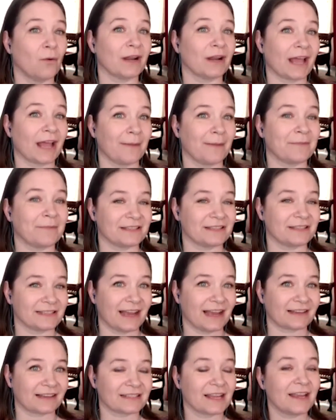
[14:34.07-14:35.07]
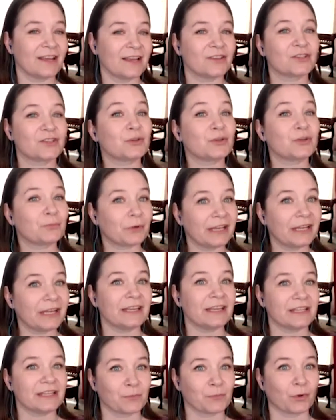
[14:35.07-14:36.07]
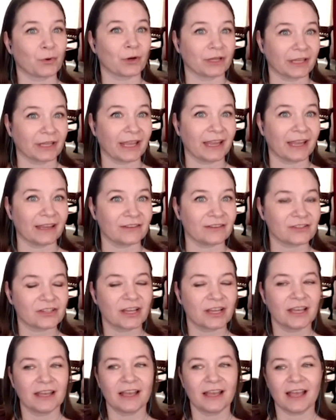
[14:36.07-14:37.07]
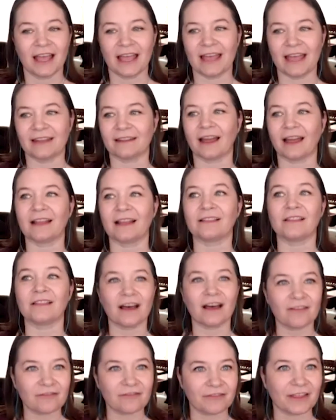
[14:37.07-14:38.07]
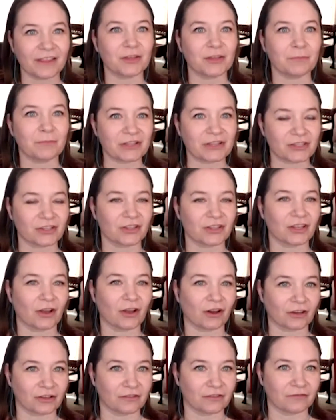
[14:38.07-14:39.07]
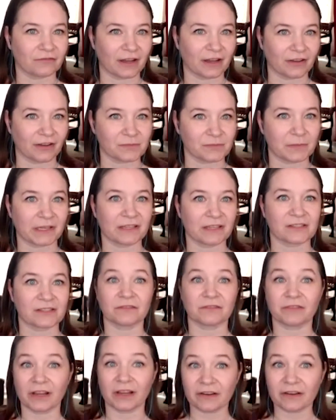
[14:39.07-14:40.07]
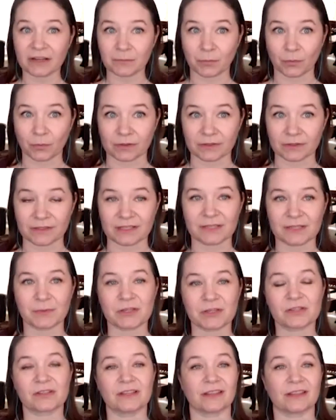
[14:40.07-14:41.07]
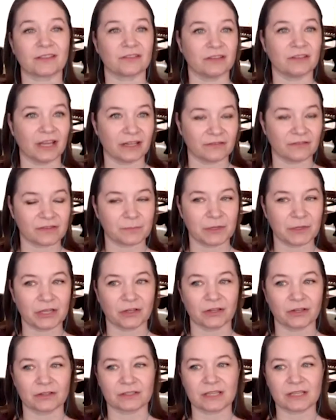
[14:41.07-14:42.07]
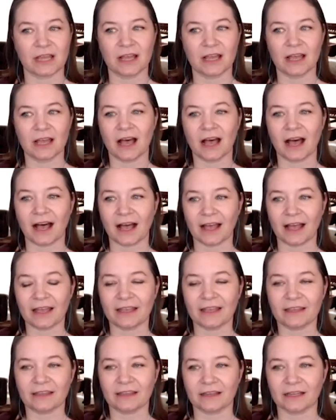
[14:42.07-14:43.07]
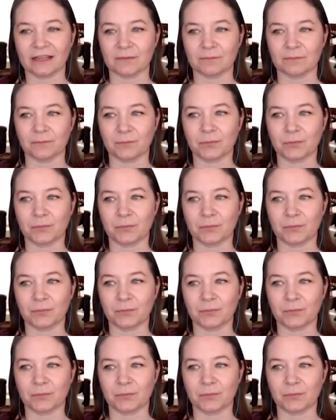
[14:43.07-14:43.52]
what happens next so your brain is more engaged and i love that you mentioned the audio files because they're very important especially that they're native speakers i um,